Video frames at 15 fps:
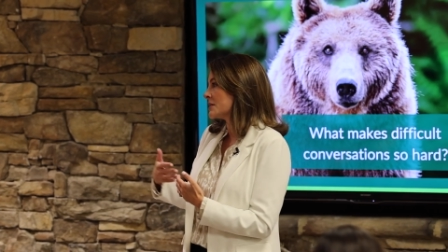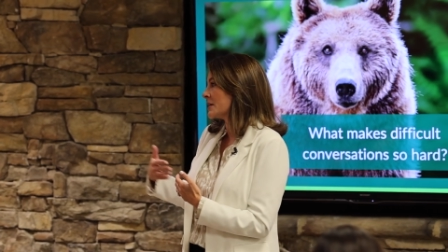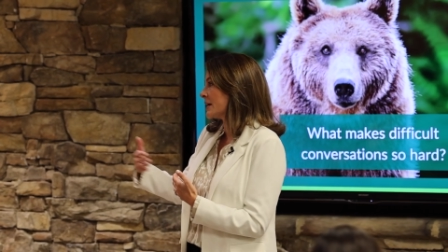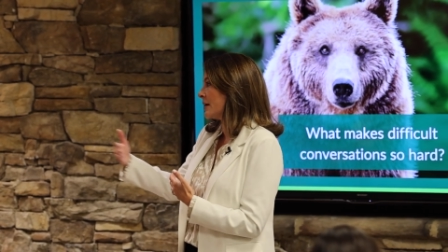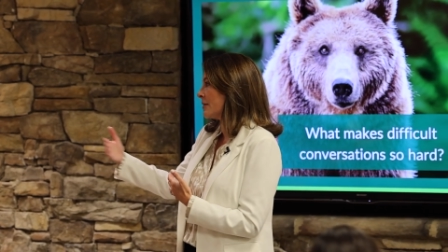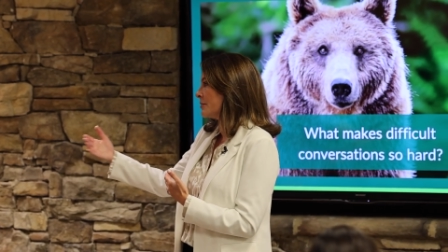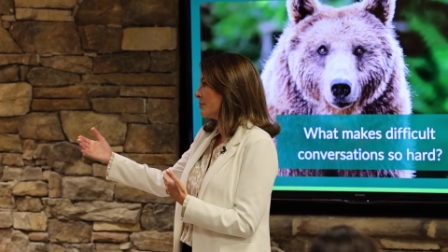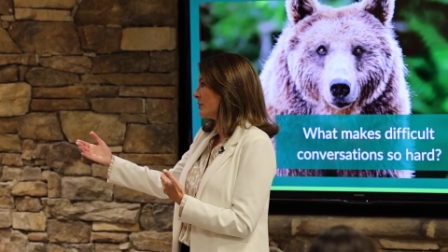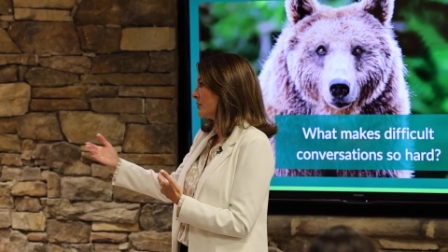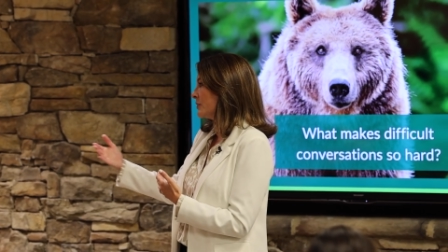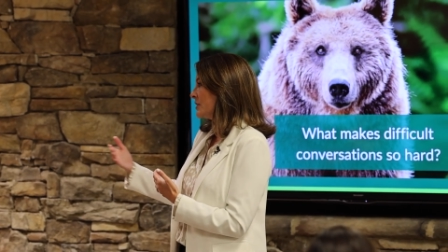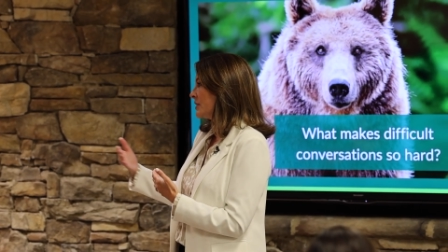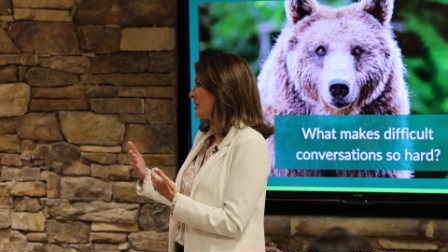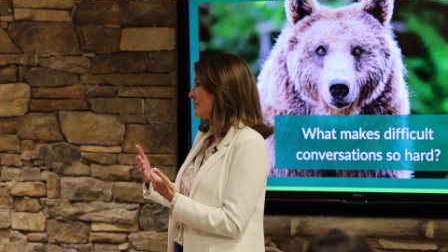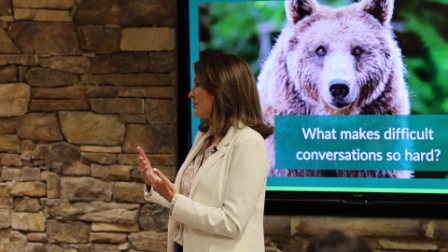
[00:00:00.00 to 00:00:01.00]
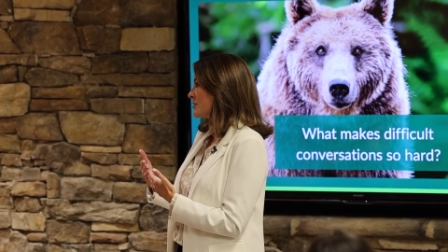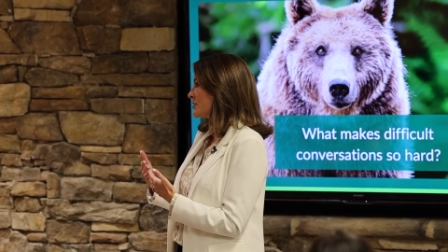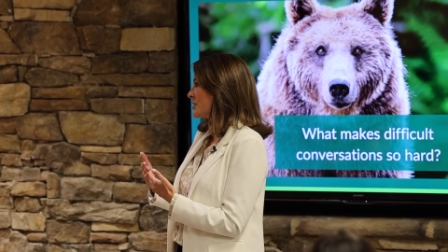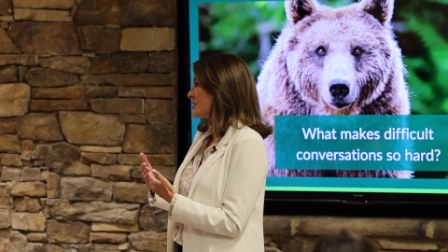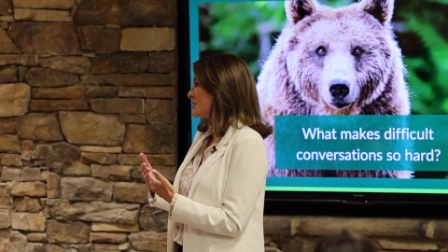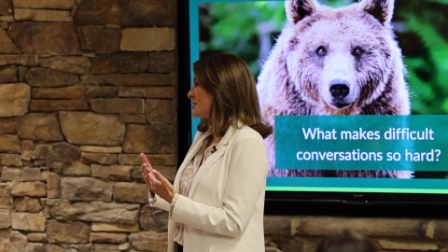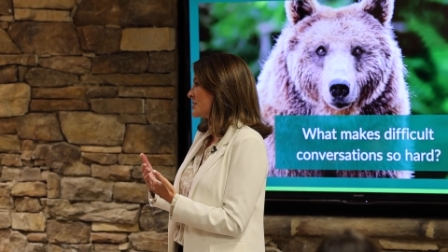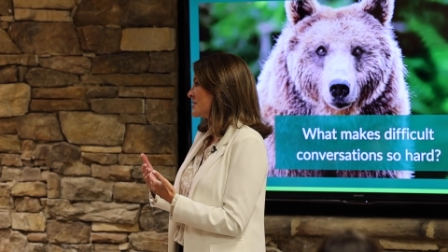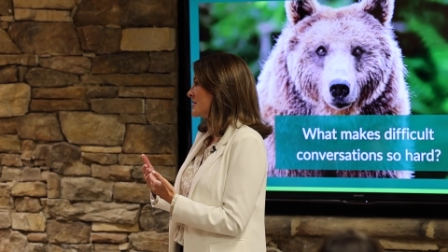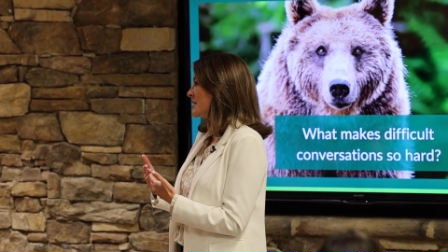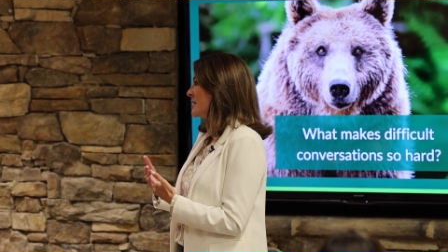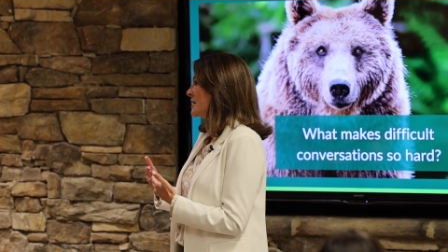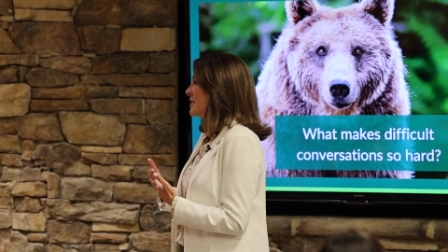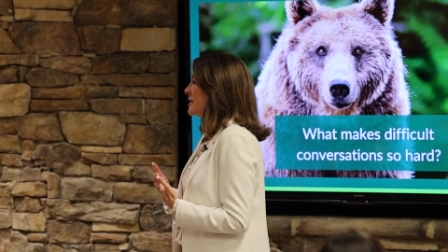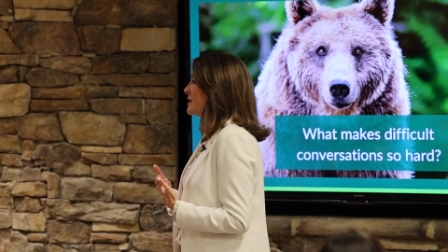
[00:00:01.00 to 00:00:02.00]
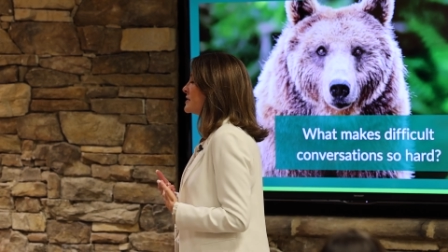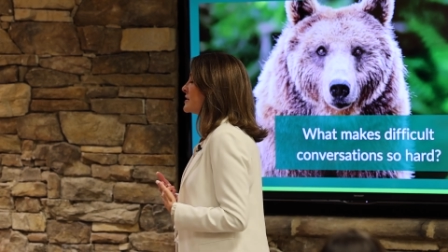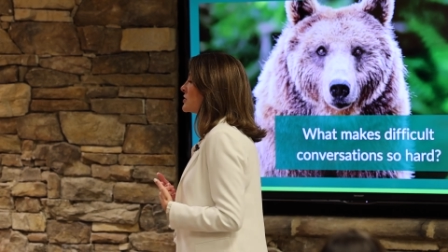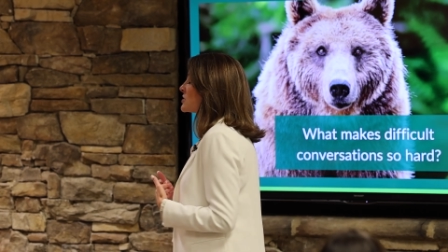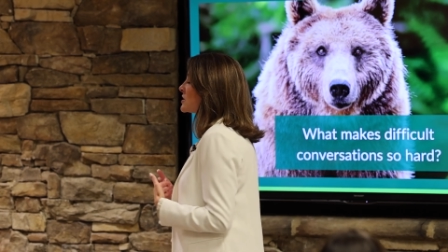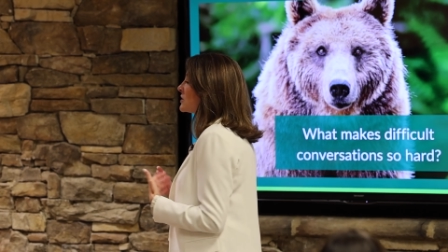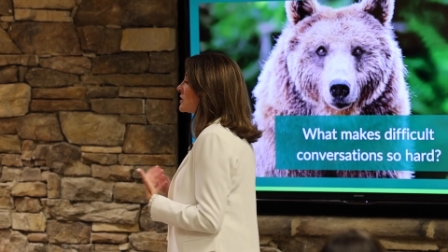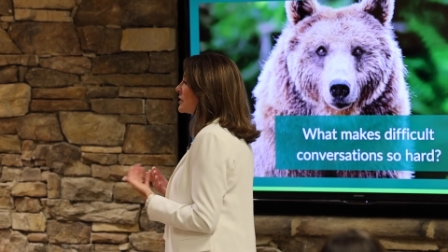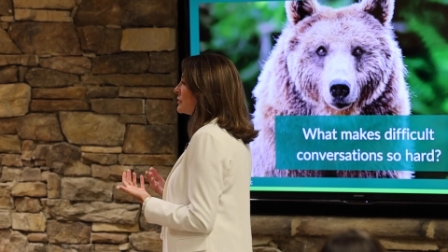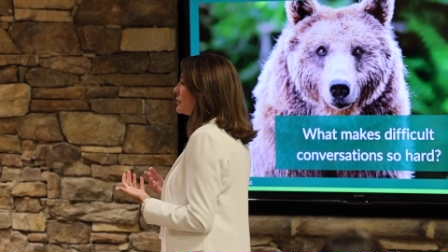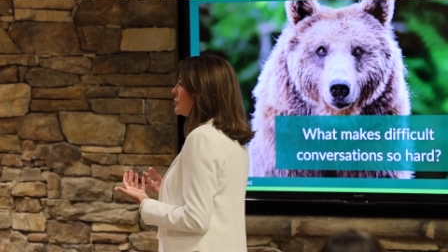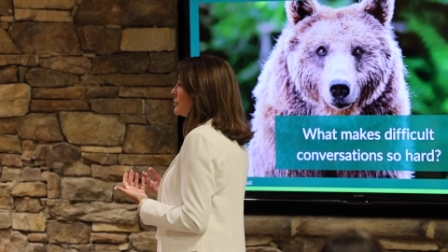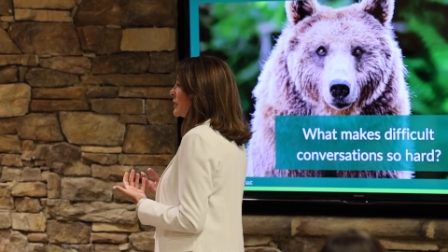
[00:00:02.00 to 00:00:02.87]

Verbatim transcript: accountability conversations, is there's a little